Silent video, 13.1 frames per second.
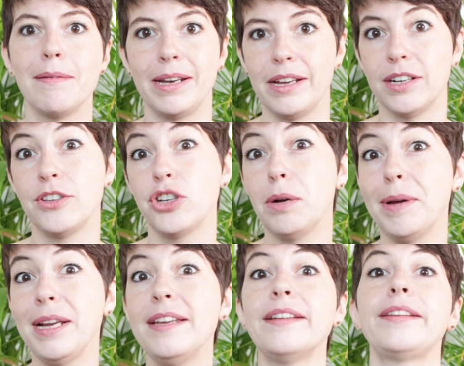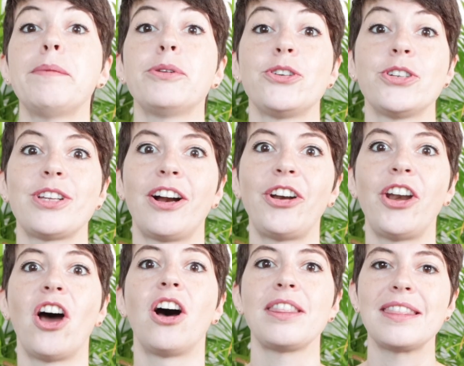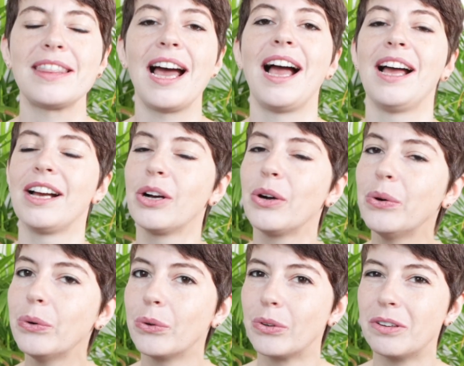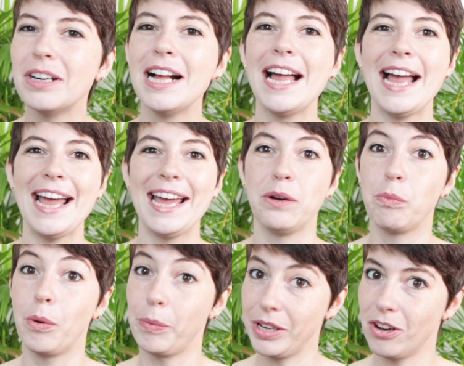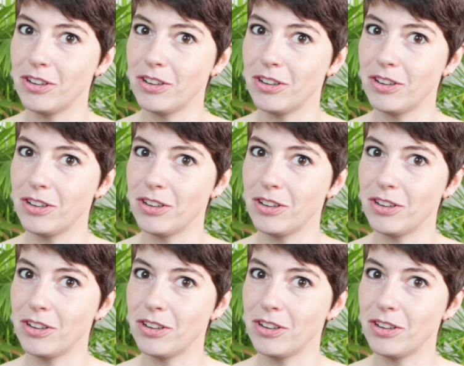But here in Germany, the temperatures are not that cool, and what we